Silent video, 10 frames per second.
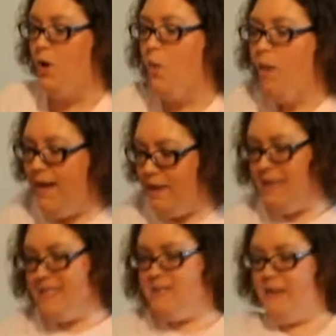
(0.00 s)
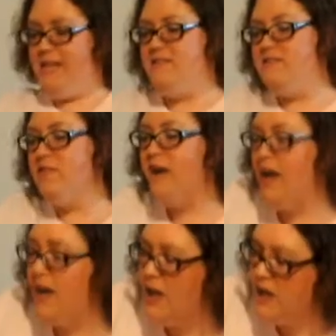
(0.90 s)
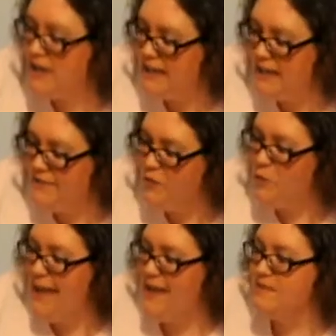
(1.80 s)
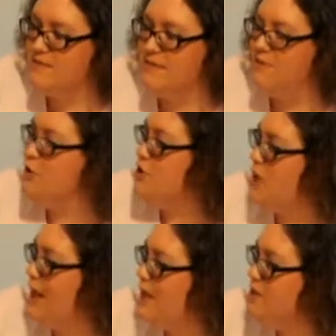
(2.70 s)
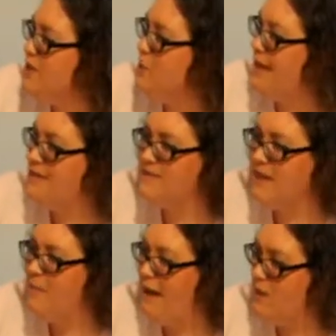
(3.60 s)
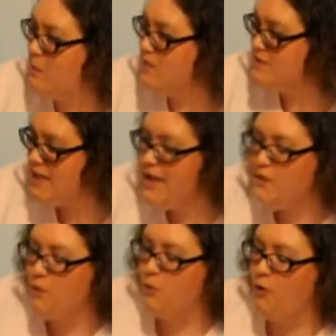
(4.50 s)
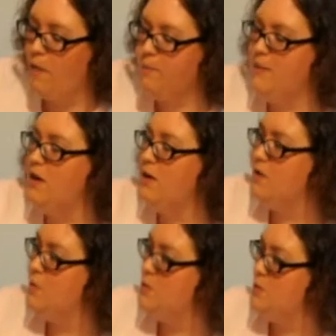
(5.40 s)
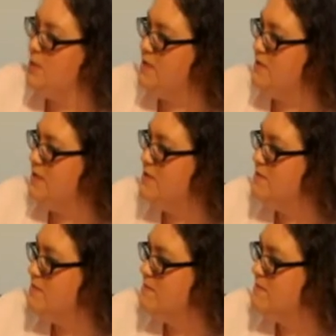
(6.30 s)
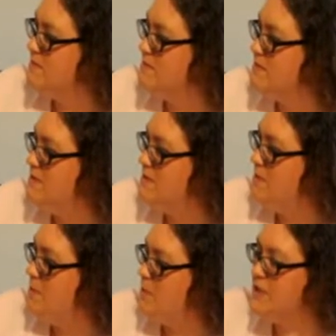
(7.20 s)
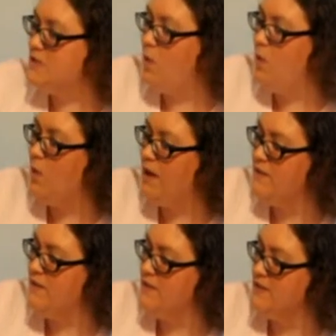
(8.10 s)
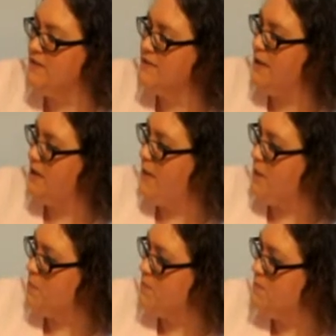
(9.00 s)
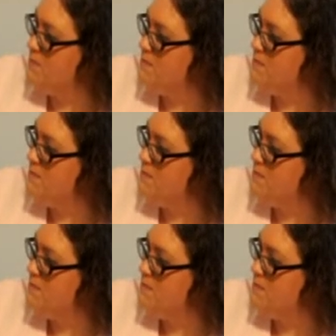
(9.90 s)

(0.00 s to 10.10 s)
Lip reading: Well, I mean, it depends. If you're a child and you can't skate backwards, they're probably not going to put you on defense. Because a whole lot of defense is skating backwards.